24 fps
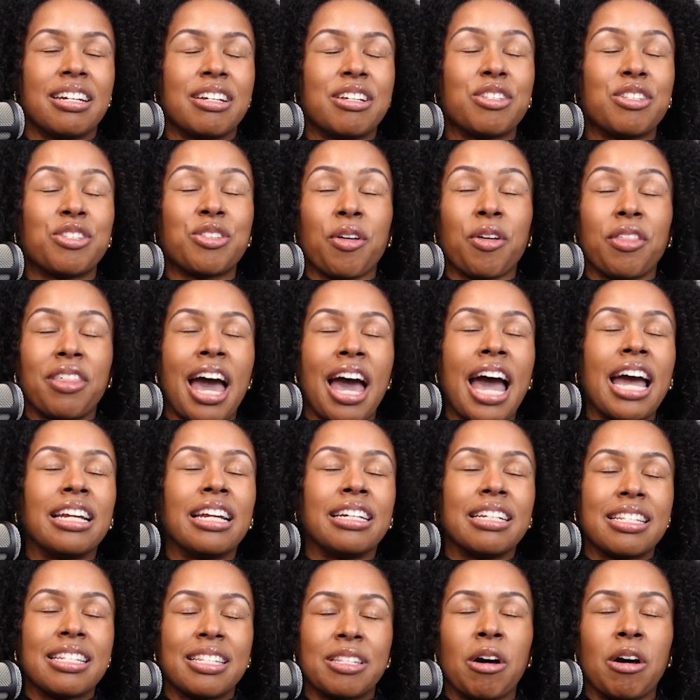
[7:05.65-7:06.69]
so that in
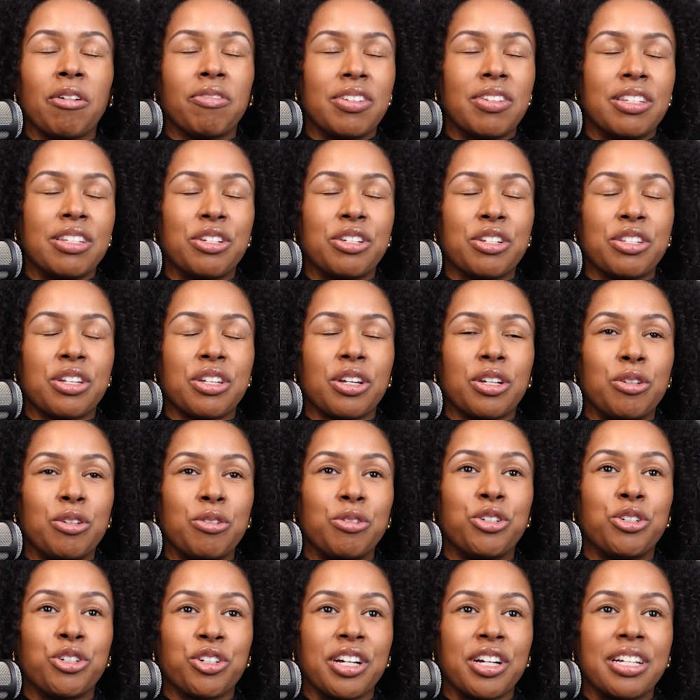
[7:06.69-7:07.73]
itself is just a
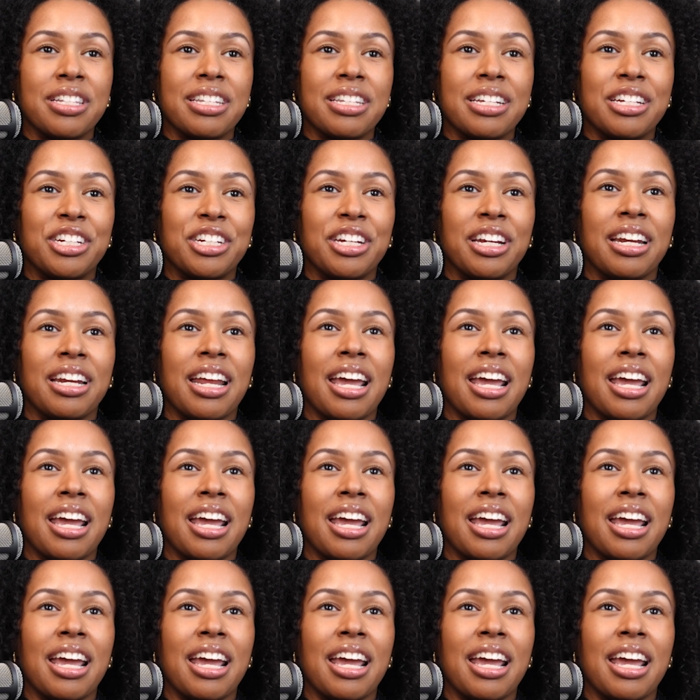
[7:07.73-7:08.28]
huge transition.